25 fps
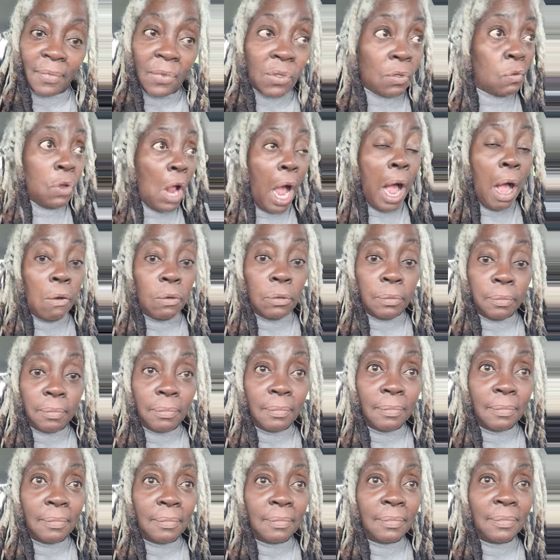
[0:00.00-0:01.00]
no,
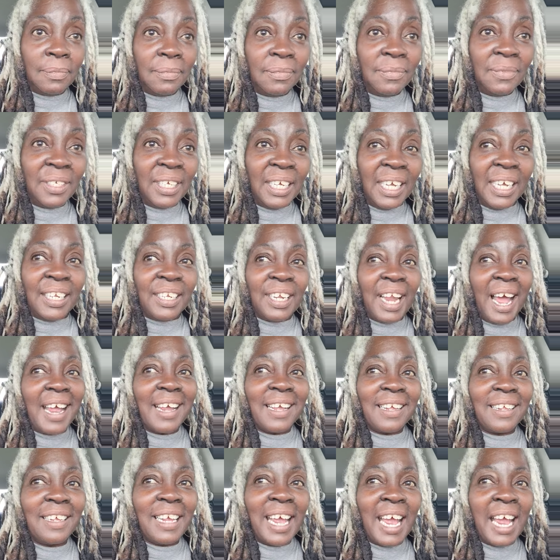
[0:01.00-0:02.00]
like,
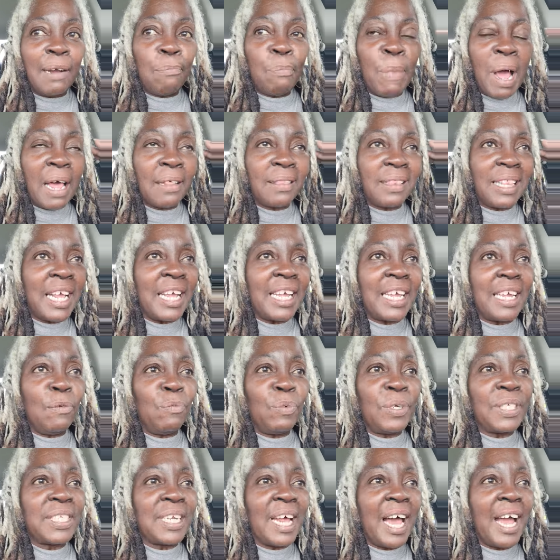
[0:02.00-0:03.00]
and my thinking
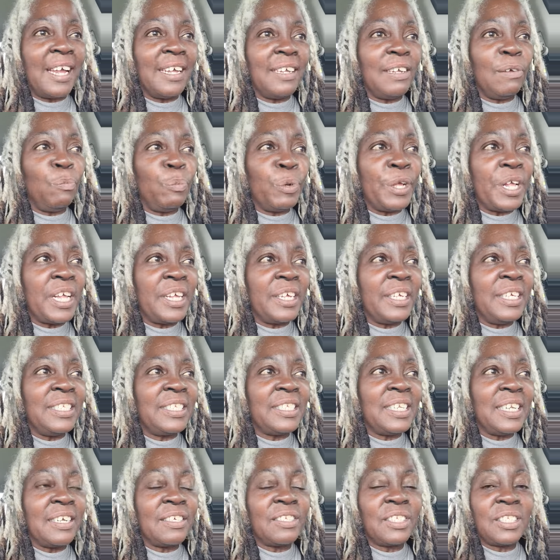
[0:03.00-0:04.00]
was like, well, is
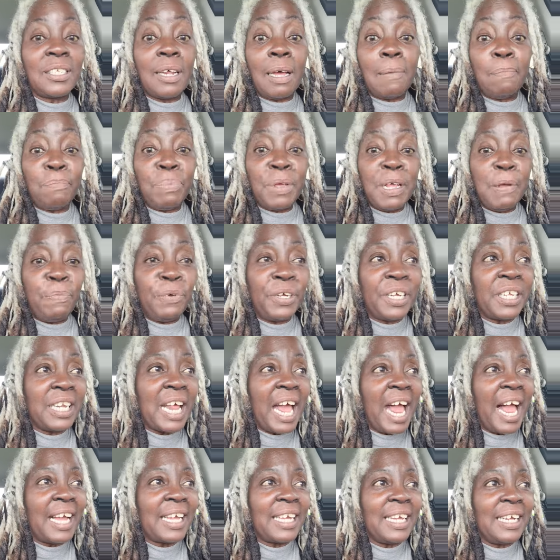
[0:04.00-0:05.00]
there some people
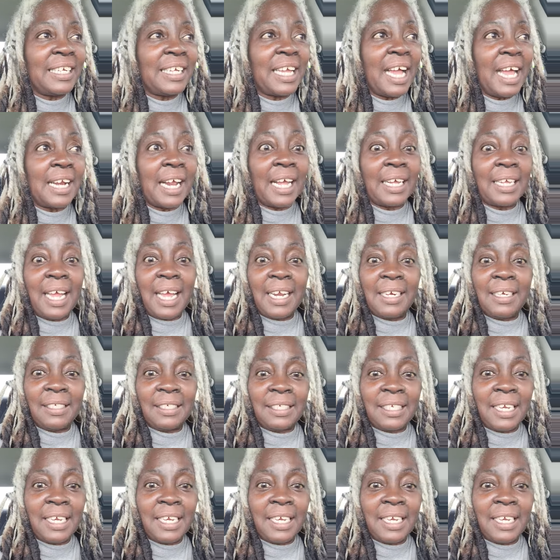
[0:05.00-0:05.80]
that I can kind of kind of